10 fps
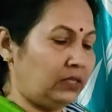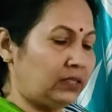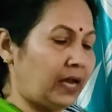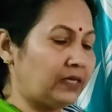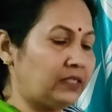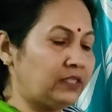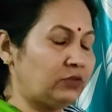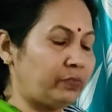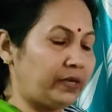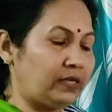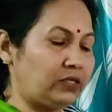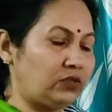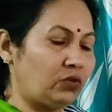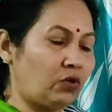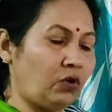that he
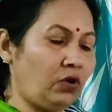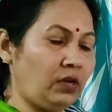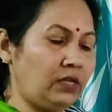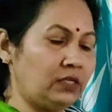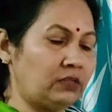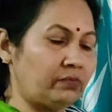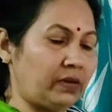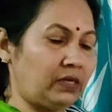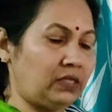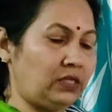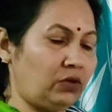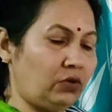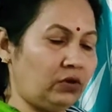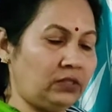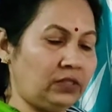spent all his money
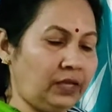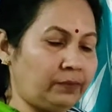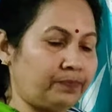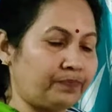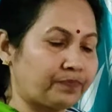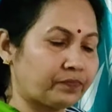on them.